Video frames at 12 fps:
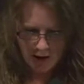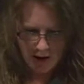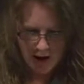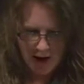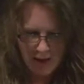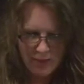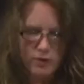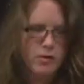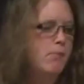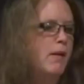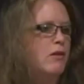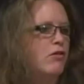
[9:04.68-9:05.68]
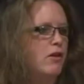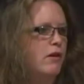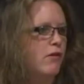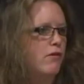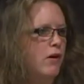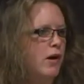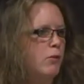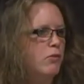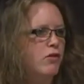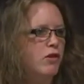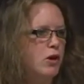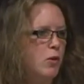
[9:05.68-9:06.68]
and there's a mention of a very
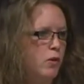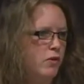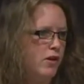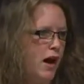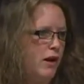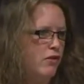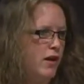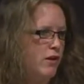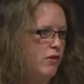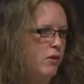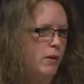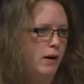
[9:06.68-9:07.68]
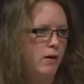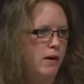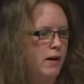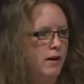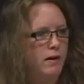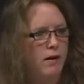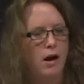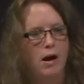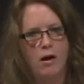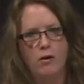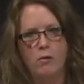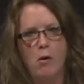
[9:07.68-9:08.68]
obscure Scottish antiquarian
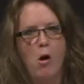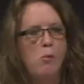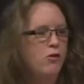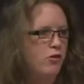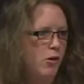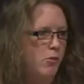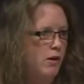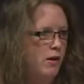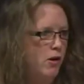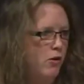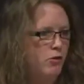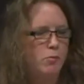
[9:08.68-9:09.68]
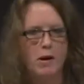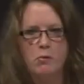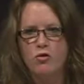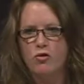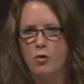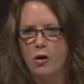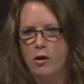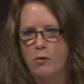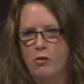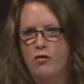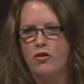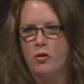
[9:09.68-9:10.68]
whom almost nobody knows, but I'm sure
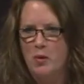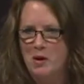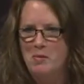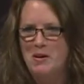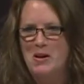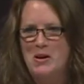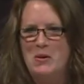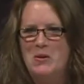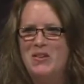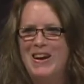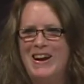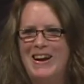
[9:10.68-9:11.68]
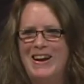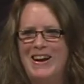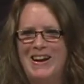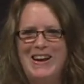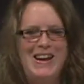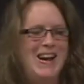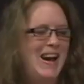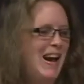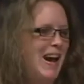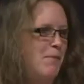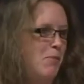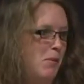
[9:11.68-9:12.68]
Professor Wickman knows,
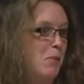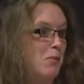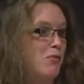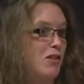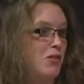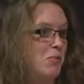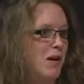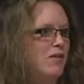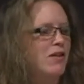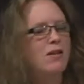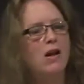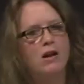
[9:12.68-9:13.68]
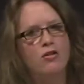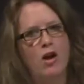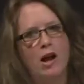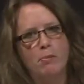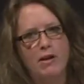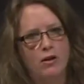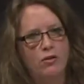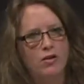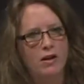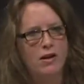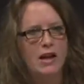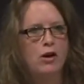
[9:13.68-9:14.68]
and probably Professor Mason, John
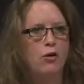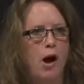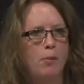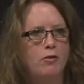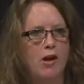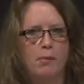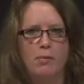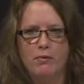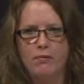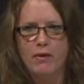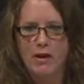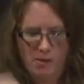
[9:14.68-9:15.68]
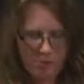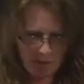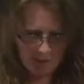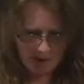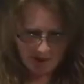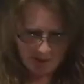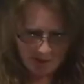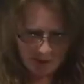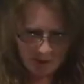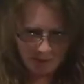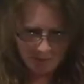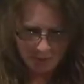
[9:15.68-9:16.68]
Pinkerton. He crops up in a moment in the
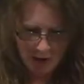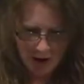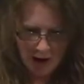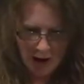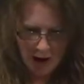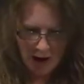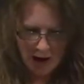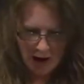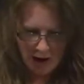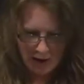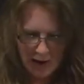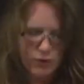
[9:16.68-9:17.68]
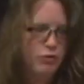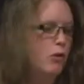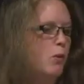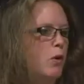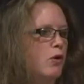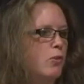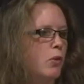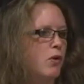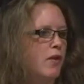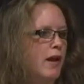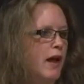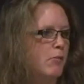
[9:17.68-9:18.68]
poem, and as do Wordsworth
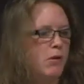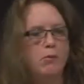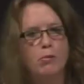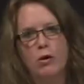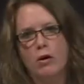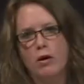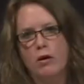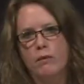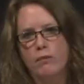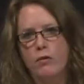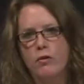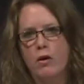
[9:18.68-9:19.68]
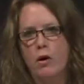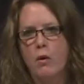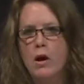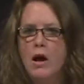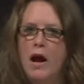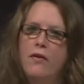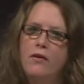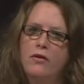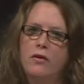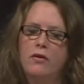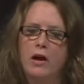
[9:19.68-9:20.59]
and Edmund Burke. So, and this is